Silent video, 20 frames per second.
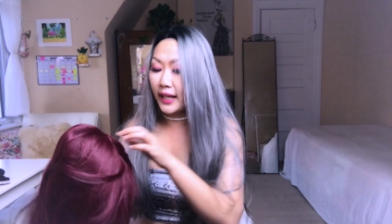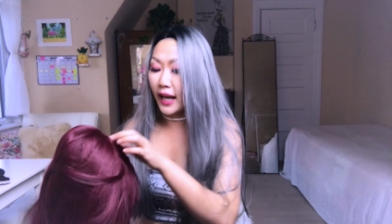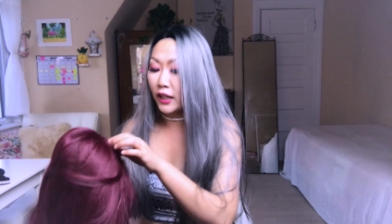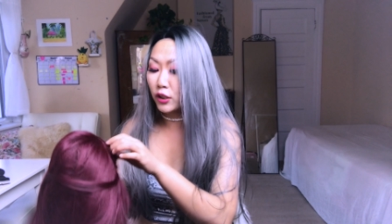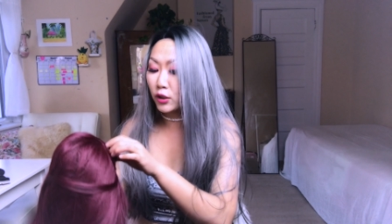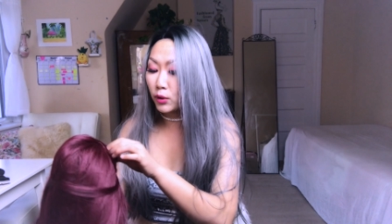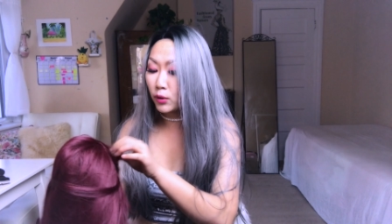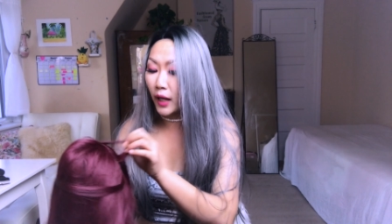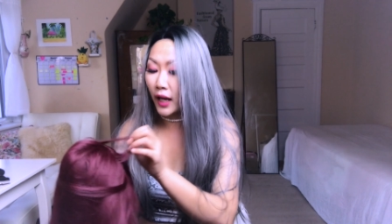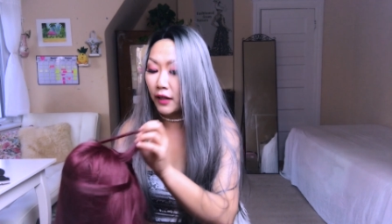I
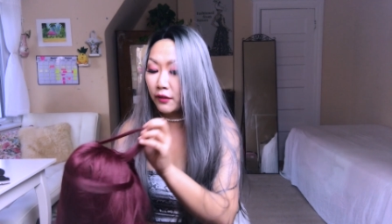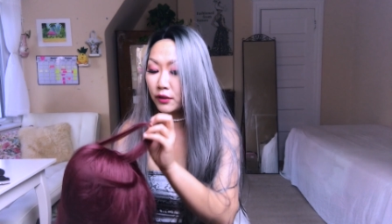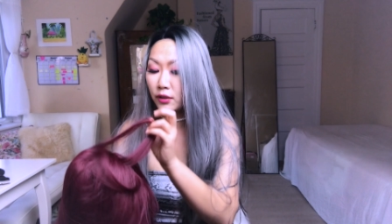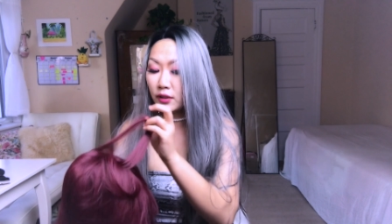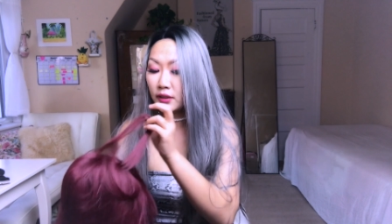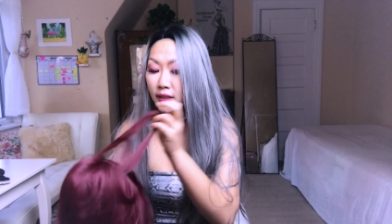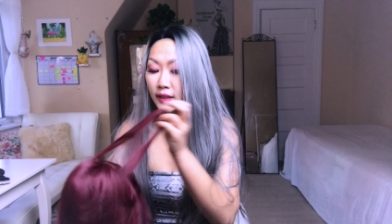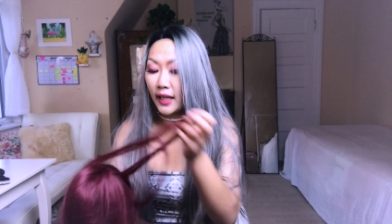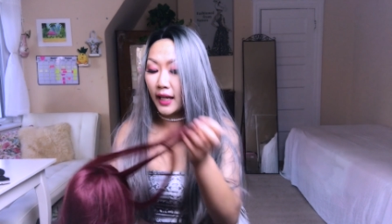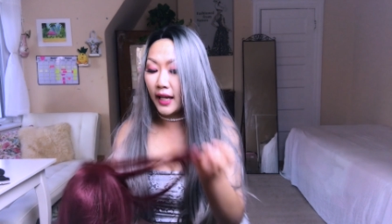do have
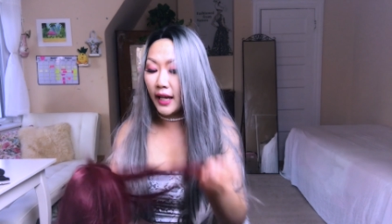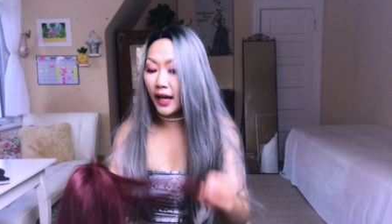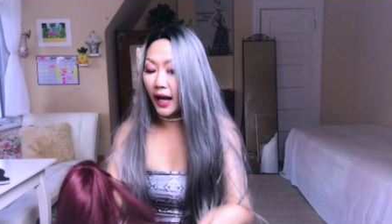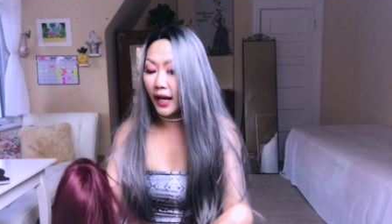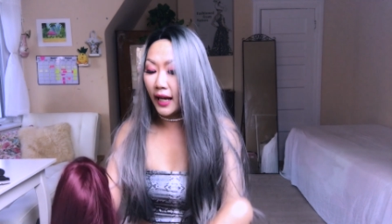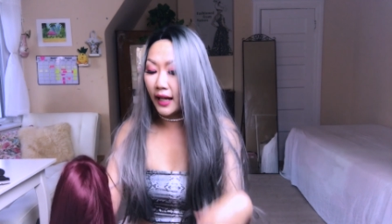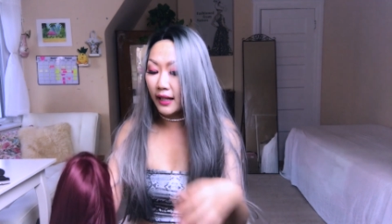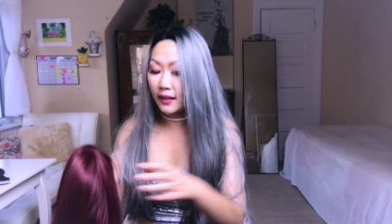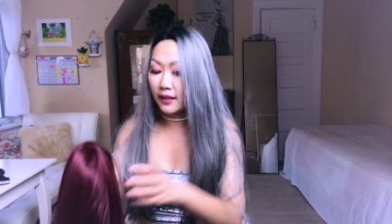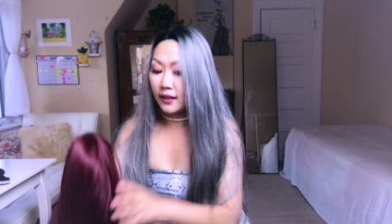to say,
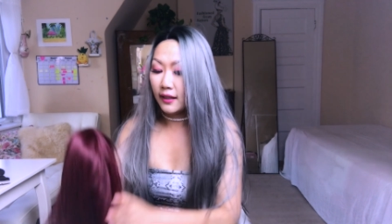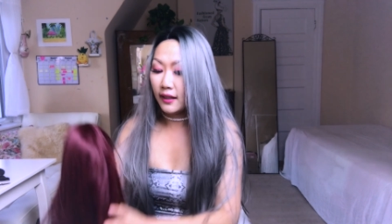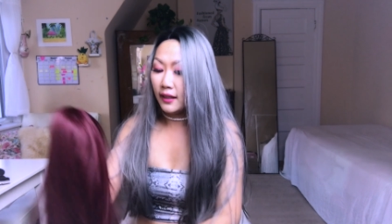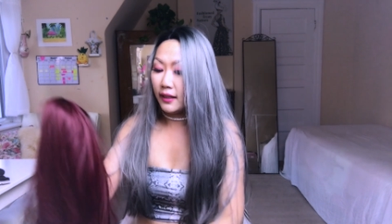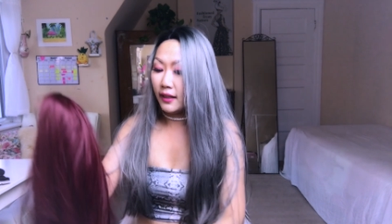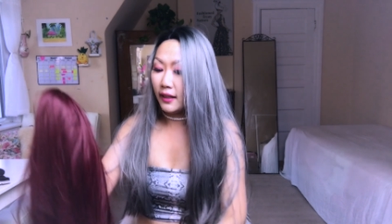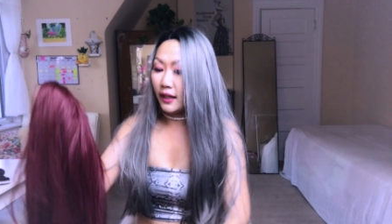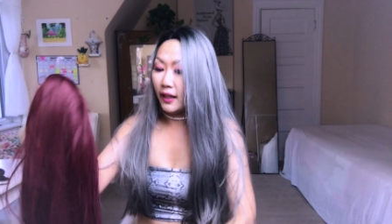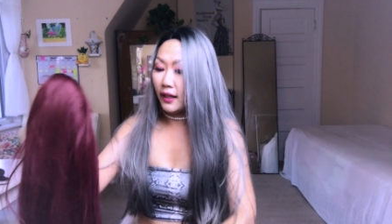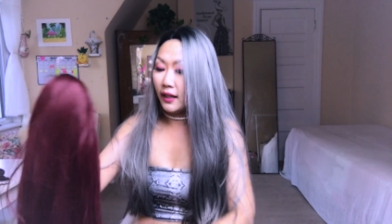I
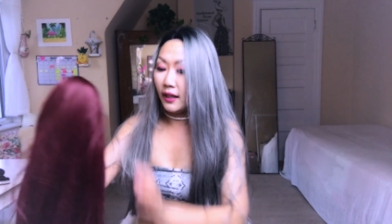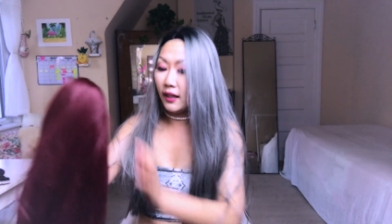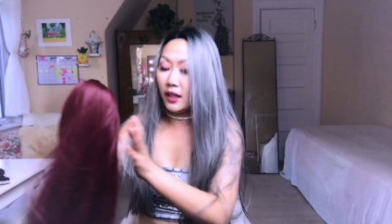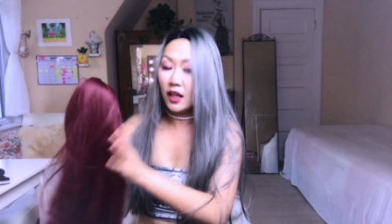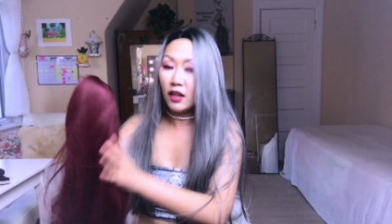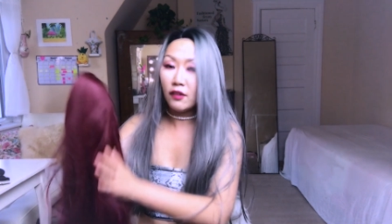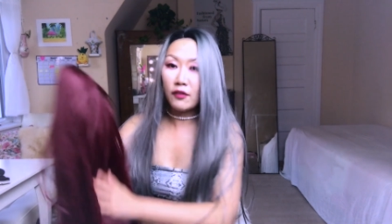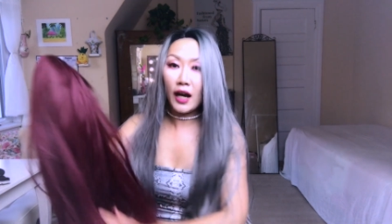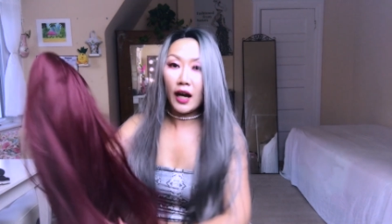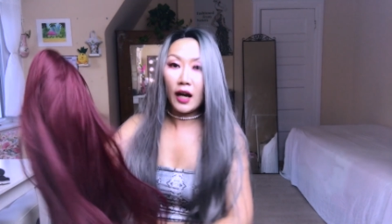
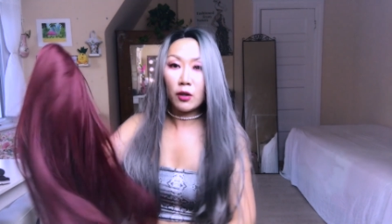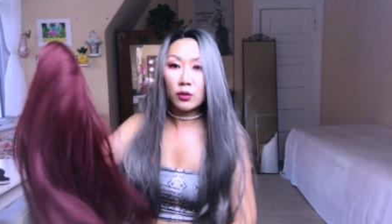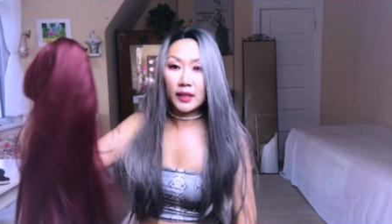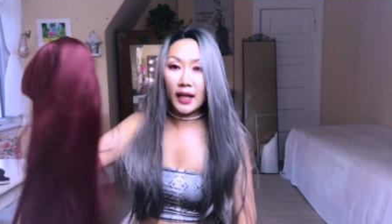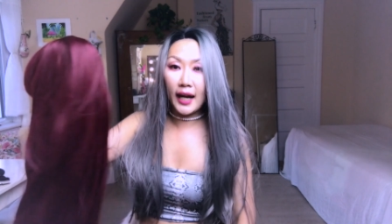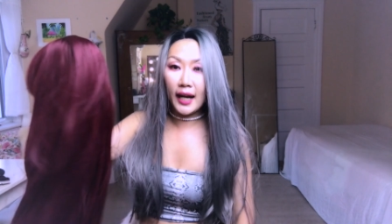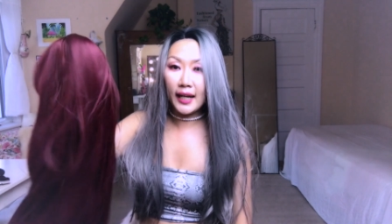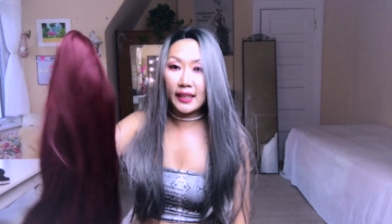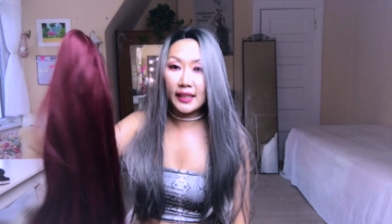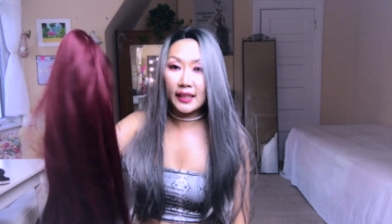love how
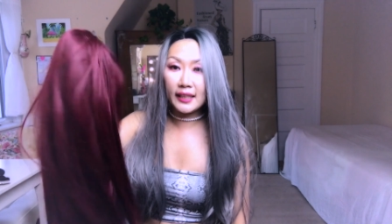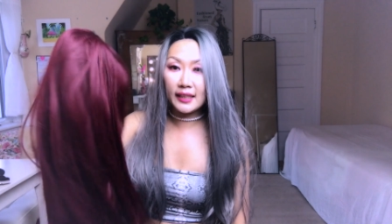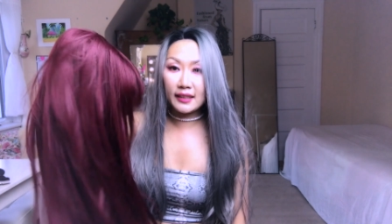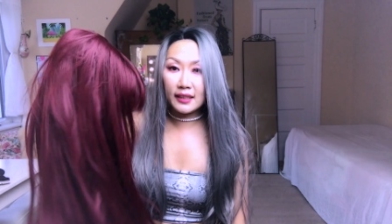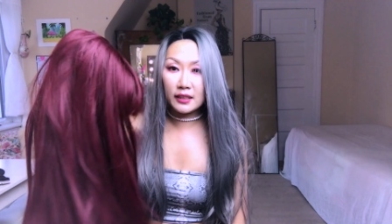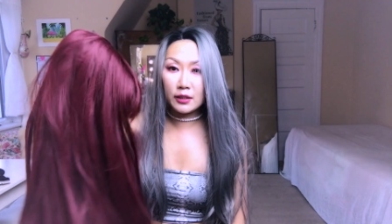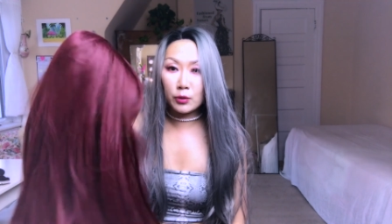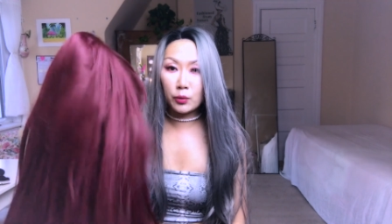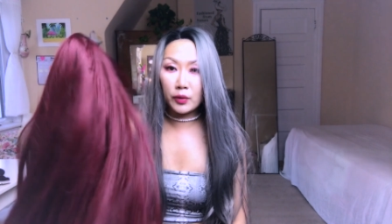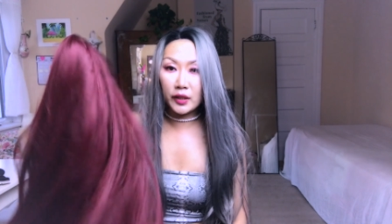tidy
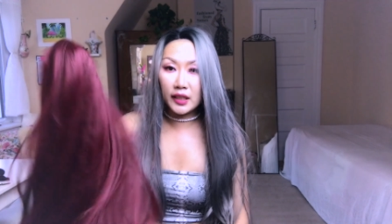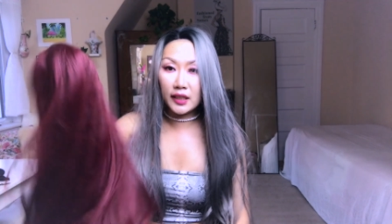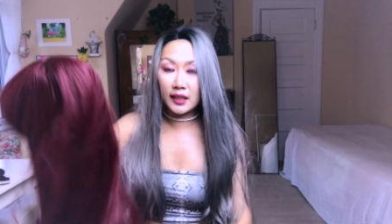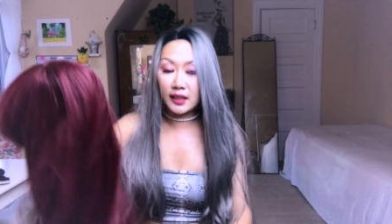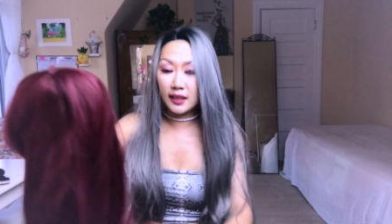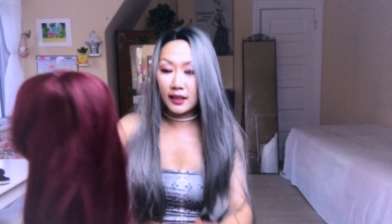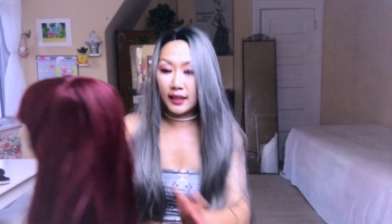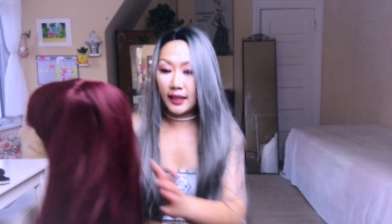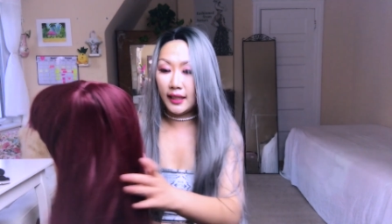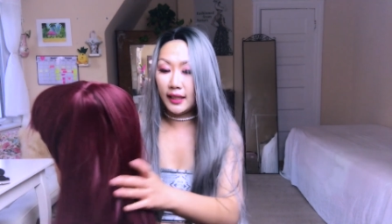this wig
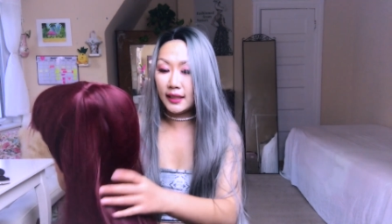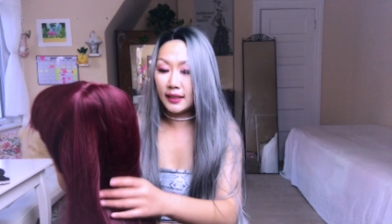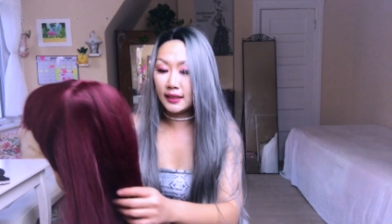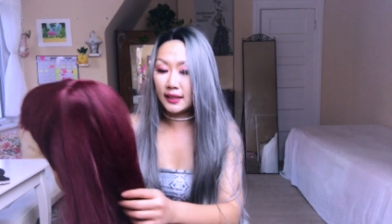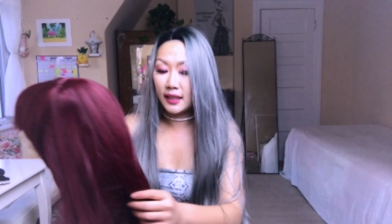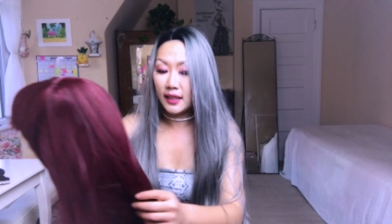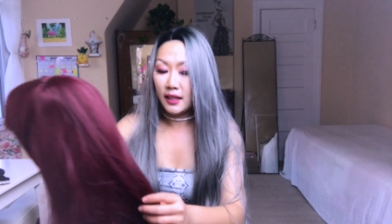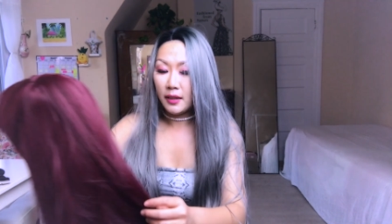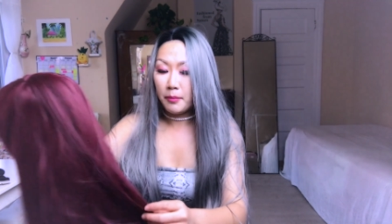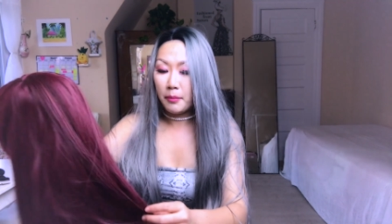is,